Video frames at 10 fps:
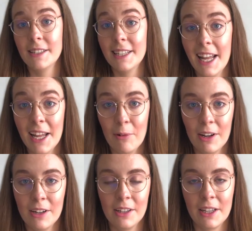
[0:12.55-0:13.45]
Today,
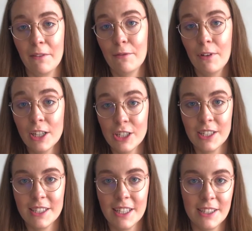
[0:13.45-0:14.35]
we're going to look at
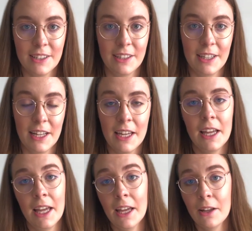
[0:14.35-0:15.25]
functions in
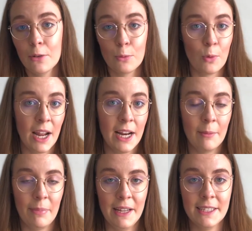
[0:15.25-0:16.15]
Solidity and
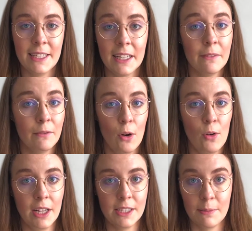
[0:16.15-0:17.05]
write a basic
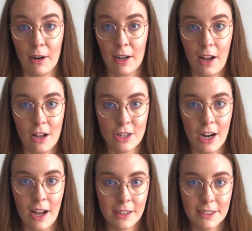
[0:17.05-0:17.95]
voting smart
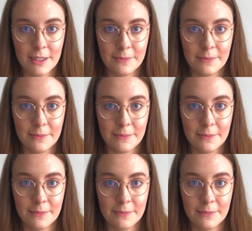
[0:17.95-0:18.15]
contract.